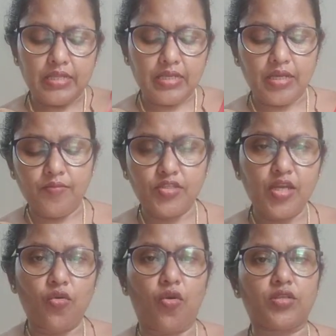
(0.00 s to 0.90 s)
Then comes
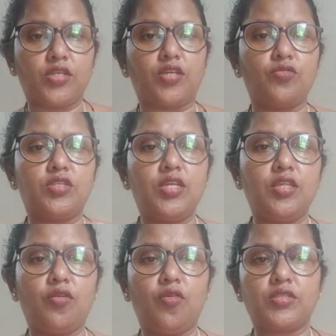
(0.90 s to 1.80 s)
the coccyx. You see
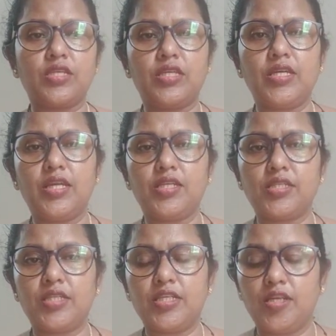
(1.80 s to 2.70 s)
the coccyx here, it
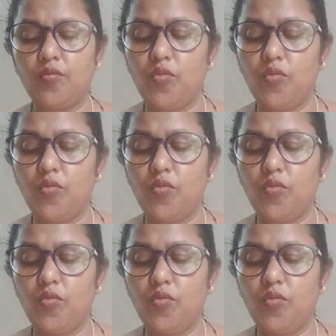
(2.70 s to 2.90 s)
is little